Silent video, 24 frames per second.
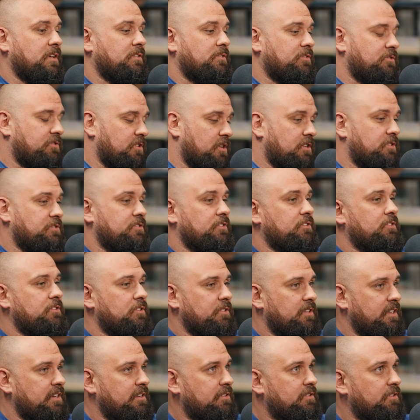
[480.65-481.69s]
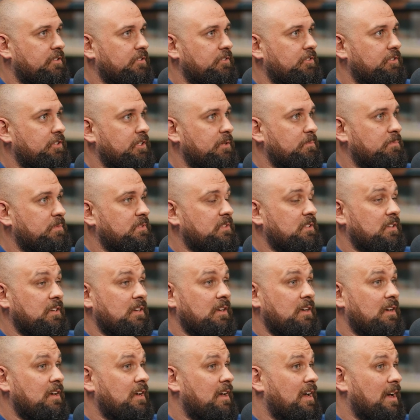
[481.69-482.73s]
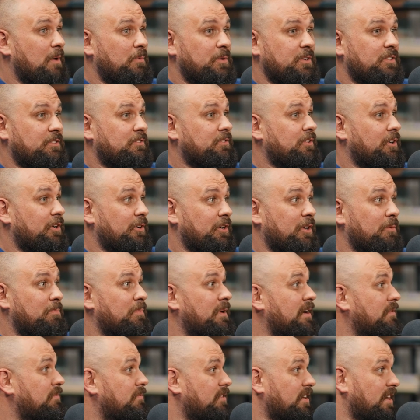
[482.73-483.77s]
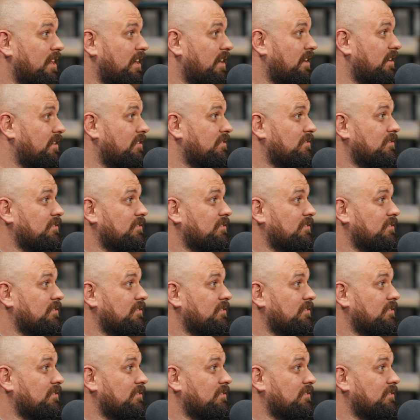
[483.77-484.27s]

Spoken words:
structure to the internships, and we just turned up every day.